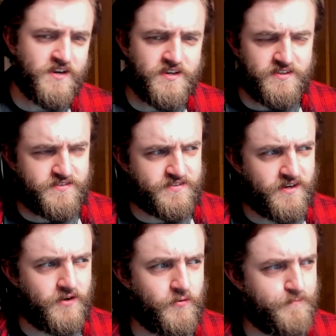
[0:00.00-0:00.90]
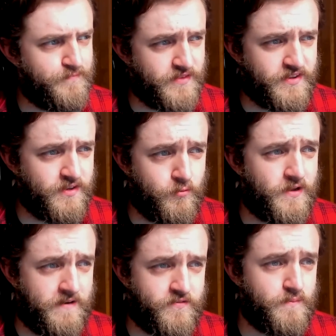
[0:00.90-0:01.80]
So you would
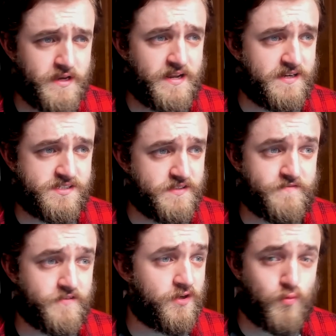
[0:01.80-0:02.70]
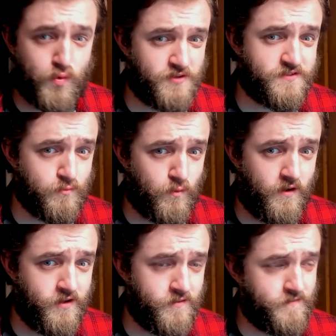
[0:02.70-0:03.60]
have to be inactive for quite a
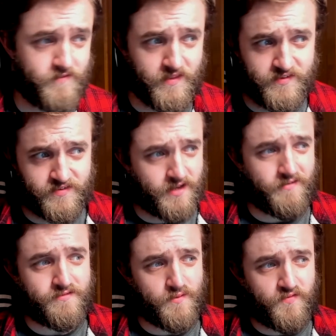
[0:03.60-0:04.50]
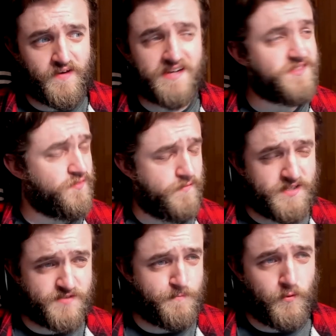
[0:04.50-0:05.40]
while for this to go into effect, at
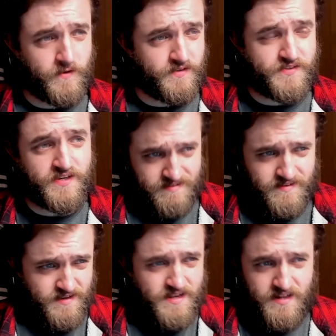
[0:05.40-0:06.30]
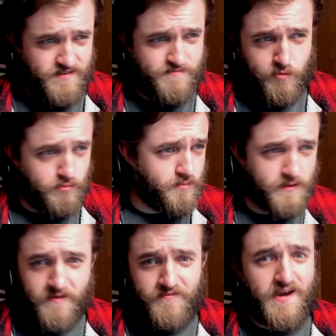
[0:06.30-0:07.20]
which point it is
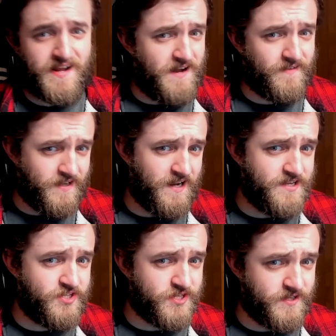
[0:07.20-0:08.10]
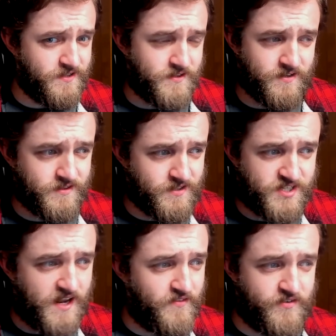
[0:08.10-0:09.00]
probably a fair calculation that the
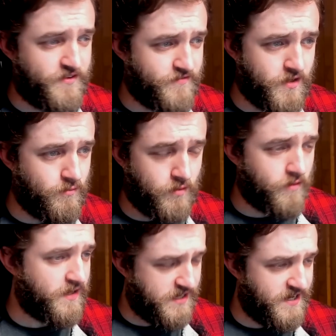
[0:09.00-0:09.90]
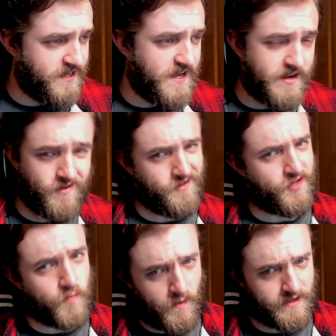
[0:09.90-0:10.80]
chances of you logging in again are
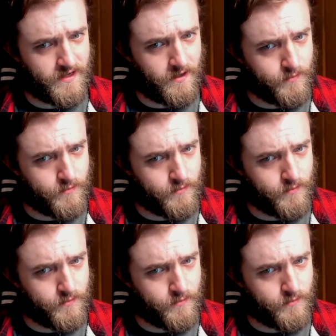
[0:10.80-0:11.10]
quite low.